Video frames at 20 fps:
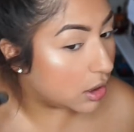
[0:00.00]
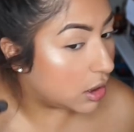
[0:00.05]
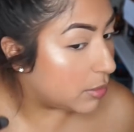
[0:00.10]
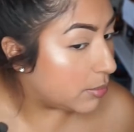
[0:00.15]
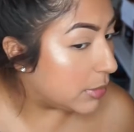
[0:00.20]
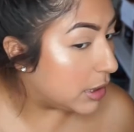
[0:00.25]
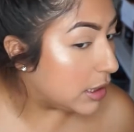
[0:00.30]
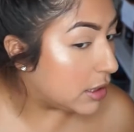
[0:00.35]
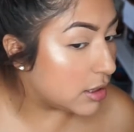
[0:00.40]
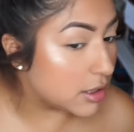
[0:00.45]

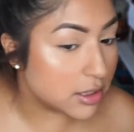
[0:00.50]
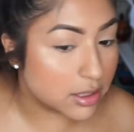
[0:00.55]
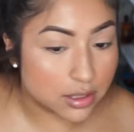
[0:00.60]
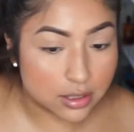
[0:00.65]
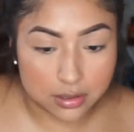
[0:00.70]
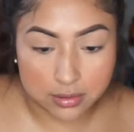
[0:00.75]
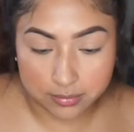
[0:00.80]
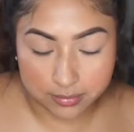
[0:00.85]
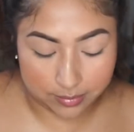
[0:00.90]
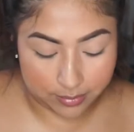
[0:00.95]
amazed
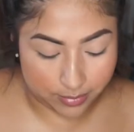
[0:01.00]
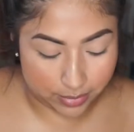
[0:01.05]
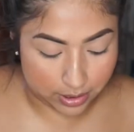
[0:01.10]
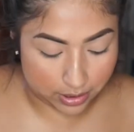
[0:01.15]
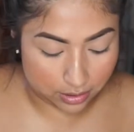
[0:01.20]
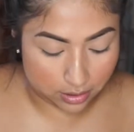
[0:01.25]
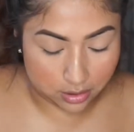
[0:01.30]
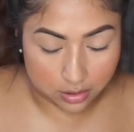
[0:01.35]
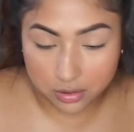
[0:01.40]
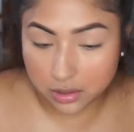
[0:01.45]

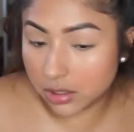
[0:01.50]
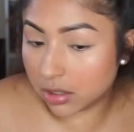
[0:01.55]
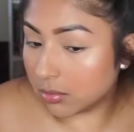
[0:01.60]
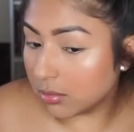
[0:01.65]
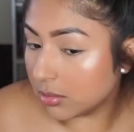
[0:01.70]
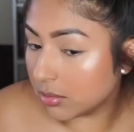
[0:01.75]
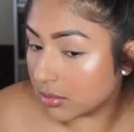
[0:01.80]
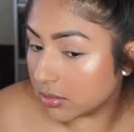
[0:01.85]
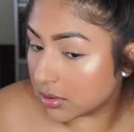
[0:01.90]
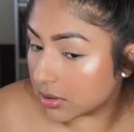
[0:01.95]
by The
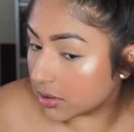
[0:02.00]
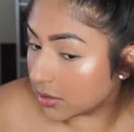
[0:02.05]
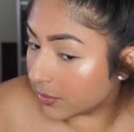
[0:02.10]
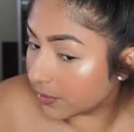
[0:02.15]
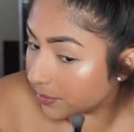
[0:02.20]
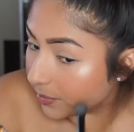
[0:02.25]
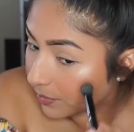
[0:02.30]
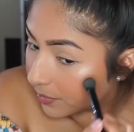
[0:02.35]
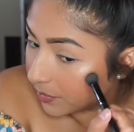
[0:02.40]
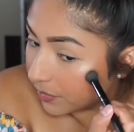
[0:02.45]
Incredibles.
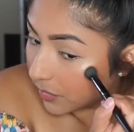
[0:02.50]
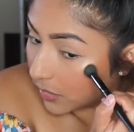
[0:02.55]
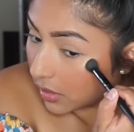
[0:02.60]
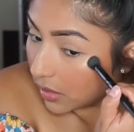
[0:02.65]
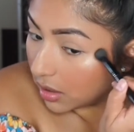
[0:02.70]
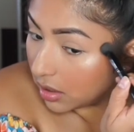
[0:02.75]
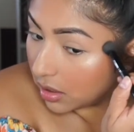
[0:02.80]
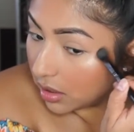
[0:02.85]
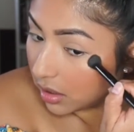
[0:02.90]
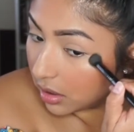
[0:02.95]

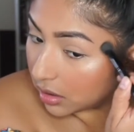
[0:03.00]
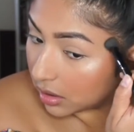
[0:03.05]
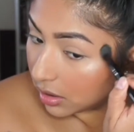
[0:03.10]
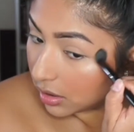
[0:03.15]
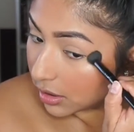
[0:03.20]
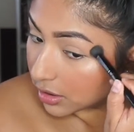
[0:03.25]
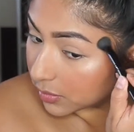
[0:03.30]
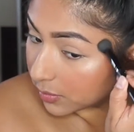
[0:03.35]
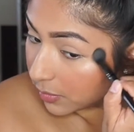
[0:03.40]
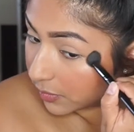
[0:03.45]
The
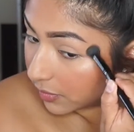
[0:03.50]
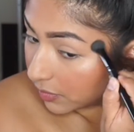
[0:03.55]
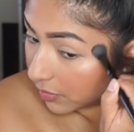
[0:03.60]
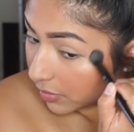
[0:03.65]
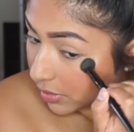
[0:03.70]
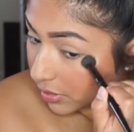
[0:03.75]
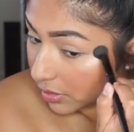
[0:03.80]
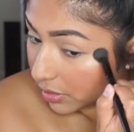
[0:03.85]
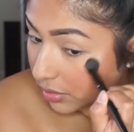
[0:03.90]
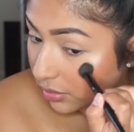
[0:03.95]
next movie I
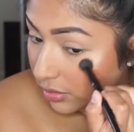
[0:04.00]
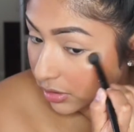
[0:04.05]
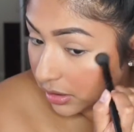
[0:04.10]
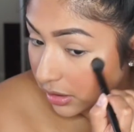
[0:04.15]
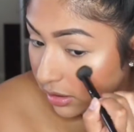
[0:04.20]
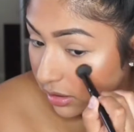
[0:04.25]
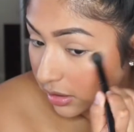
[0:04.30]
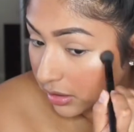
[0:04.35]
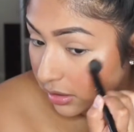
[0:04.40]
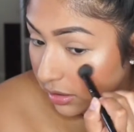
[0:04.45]
want her to go
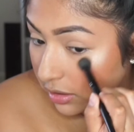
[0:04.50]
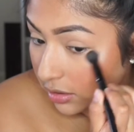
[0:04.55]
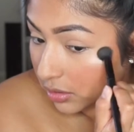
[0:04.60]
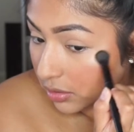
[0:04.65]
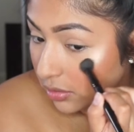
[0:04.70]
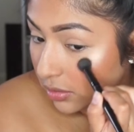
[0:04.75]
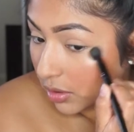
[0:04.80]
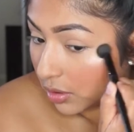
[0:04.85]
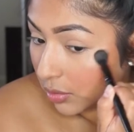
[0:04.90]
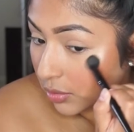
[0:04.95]
see is
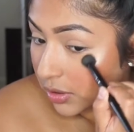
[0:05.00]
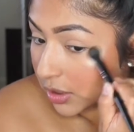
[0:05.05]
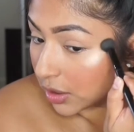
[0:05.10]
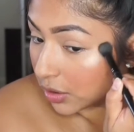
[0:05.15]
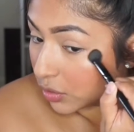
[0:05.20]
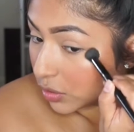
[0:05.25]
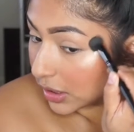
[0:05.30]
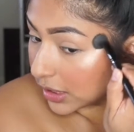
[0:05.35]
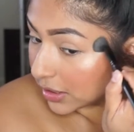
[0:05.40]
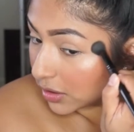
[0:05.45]

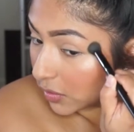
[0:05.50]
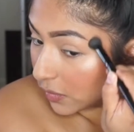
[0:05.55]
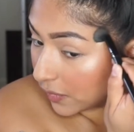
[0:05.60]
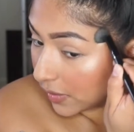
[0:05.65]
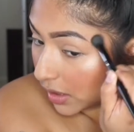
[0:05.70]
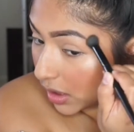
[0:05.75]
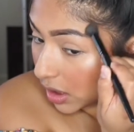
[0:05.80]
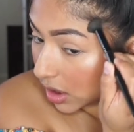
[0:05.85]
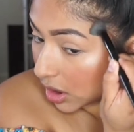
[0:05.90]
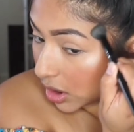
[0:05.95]
Hotel
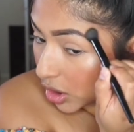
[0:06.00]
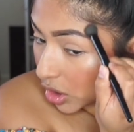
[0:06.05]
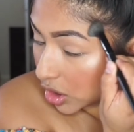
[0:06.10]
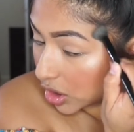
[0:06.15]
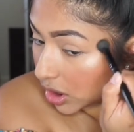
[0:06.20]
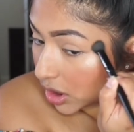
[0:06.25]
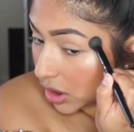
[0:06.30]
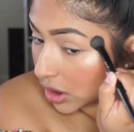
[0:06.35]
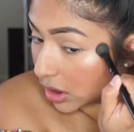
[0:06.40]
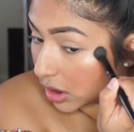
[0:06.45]
Transylvania, because
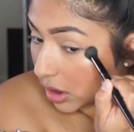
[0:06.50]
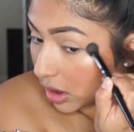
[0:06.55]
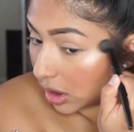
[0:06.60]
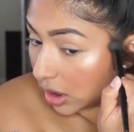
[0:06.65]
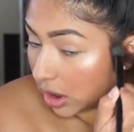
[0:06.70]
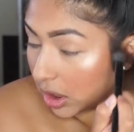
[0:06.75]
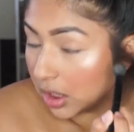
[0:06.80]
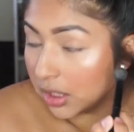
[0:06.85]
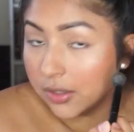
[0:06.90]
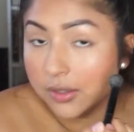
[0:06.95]
she's
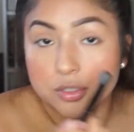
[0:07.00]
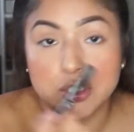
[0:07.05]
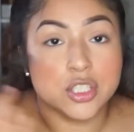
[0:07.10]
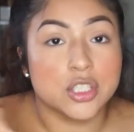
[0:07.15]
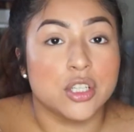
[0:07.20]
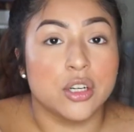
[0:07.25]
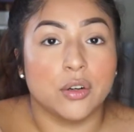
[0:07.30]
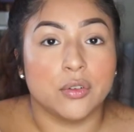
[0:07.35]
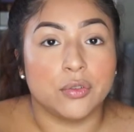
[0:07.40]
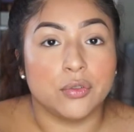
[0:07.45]

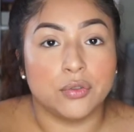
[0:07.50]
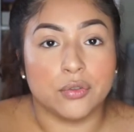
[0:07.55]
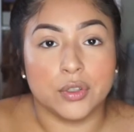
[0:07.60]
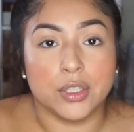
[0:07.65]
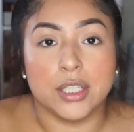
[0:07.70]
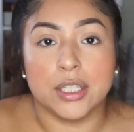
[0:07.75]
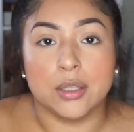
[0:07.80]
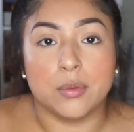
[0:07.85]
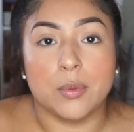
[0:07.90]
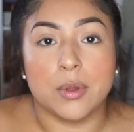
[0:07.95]
gonna
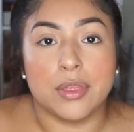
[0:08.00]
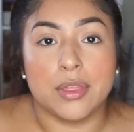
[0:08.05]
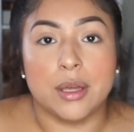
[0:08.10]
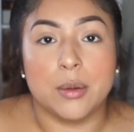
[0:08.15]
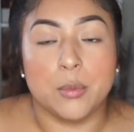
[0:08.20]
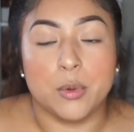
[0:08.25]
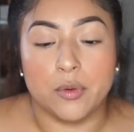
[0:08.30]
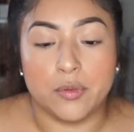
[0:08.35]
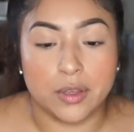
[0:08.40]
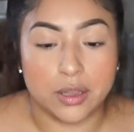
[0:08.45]
freak with
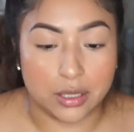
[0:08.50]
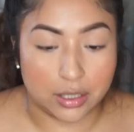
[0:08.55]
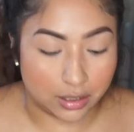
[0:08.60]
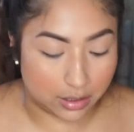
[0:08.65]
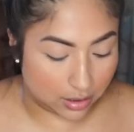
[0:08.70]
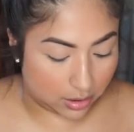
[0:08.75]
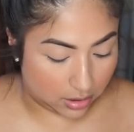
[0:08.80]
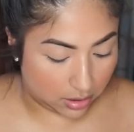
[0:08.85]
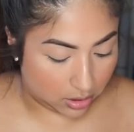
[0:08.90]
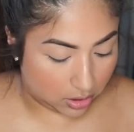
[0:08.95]
that movie. Like,
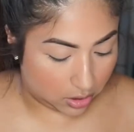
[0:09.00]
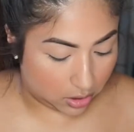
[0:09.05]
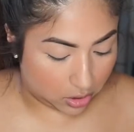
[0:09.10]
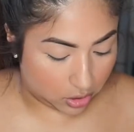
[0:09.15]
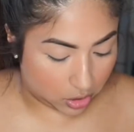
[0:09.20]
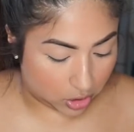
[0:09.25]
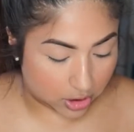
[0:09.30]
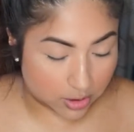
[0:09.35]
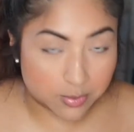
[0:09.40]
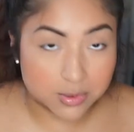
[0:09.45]

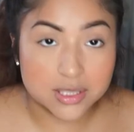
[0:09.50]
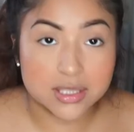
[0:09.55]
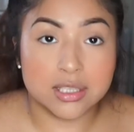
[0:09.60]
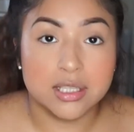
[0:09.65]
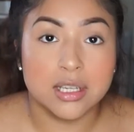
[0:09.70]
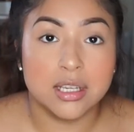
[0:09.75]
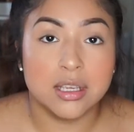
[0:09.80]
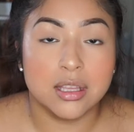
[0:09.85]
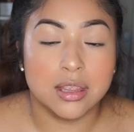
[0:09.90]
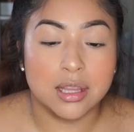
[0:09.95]
she's been
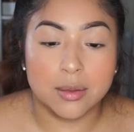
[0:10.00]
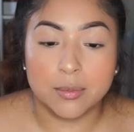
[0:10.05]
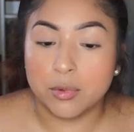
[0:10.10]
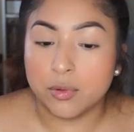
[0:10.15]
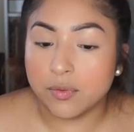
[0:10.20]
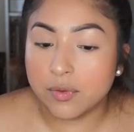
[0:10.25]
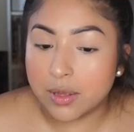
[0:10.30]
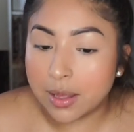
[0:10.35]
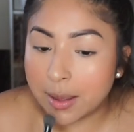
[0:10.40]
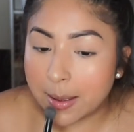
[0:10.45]
seeing that
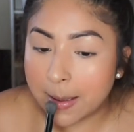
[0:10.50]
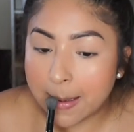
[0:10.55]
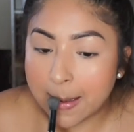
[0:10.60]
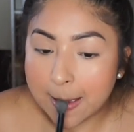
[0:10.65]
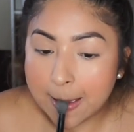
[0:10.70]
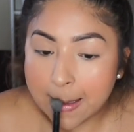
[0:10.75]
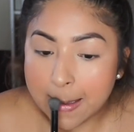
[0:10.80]
movie